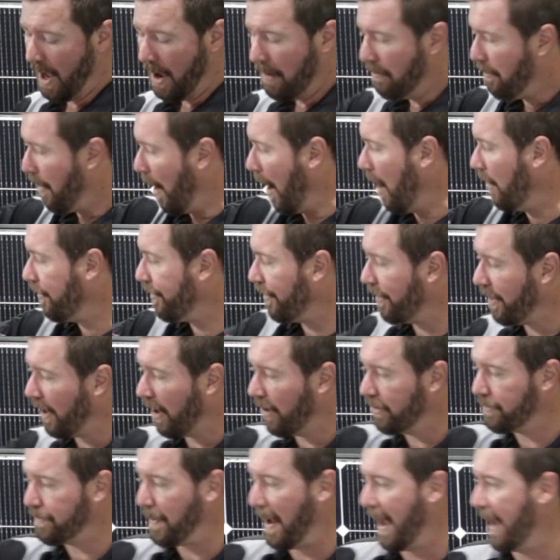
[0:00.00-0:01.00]
Both of
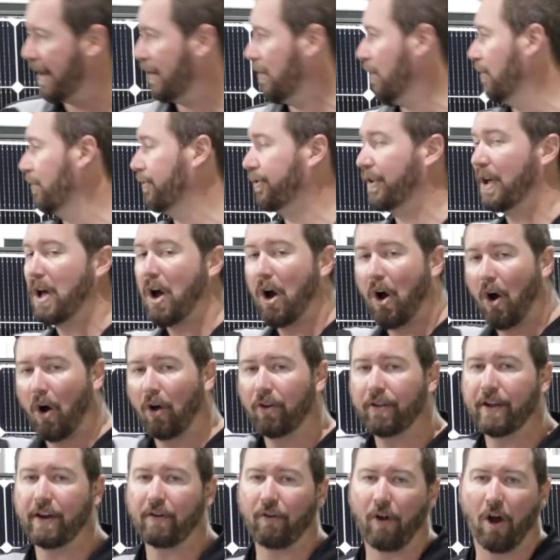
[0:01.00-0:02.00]
those panels
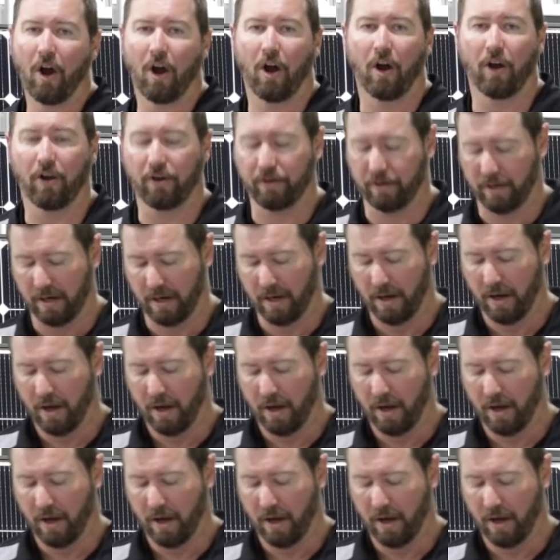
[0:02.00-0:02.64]
on their own